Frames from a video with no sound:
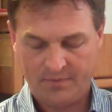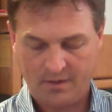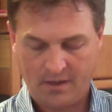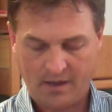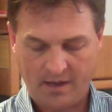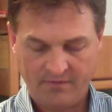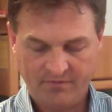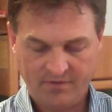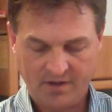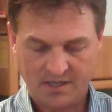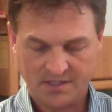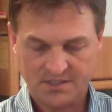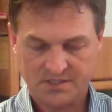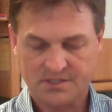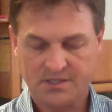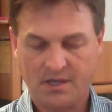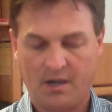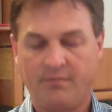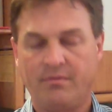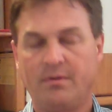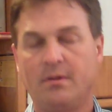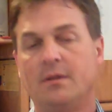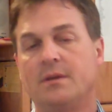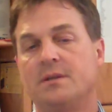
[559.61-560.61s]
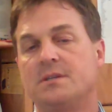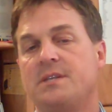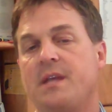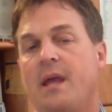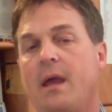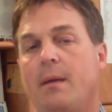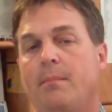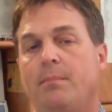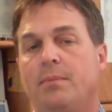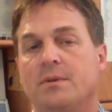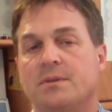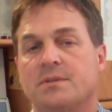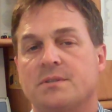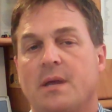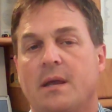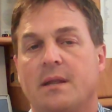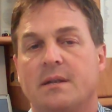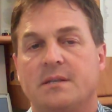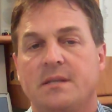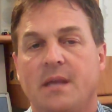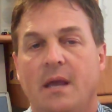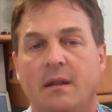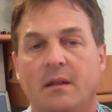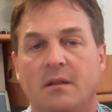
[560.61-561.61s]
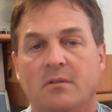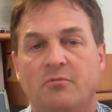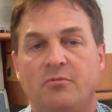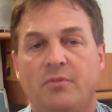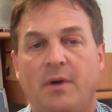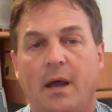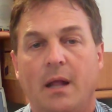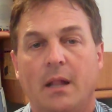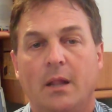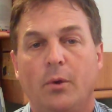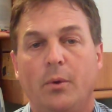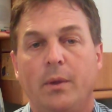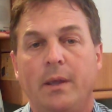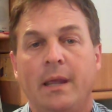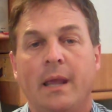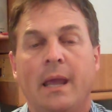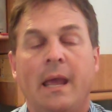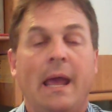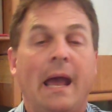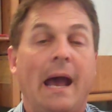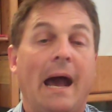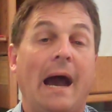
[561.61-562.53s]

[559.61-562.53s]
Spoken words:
I've got several examples on 10 and following,